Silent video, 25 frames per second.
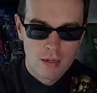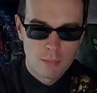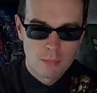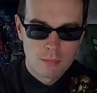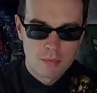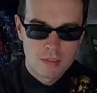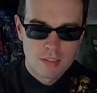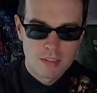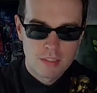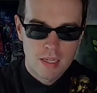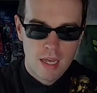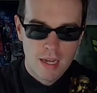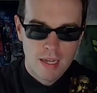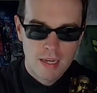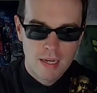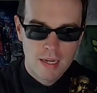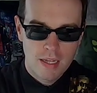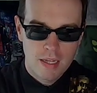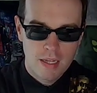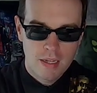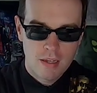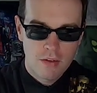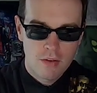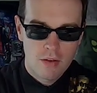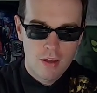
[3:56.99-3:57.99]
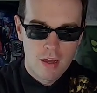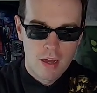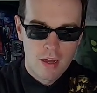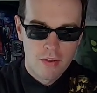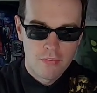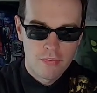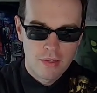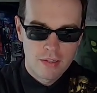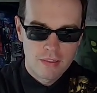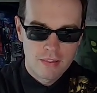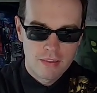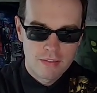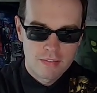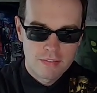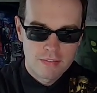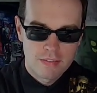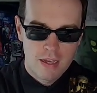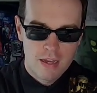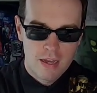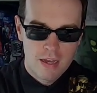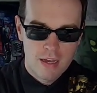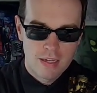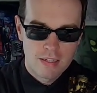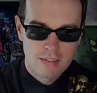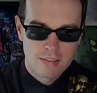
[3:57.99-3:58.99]
siding on like the
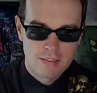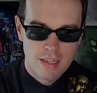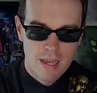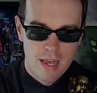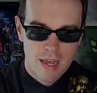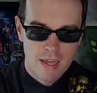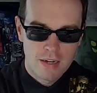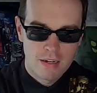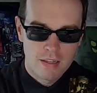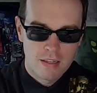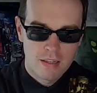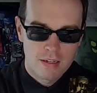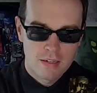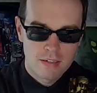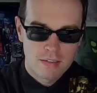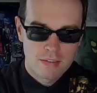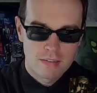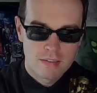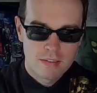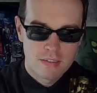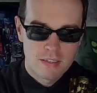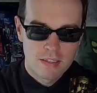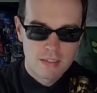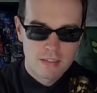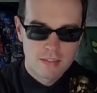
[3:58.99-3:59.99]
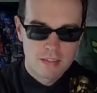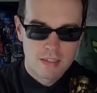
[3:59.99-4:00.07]
sides, the analog sticks,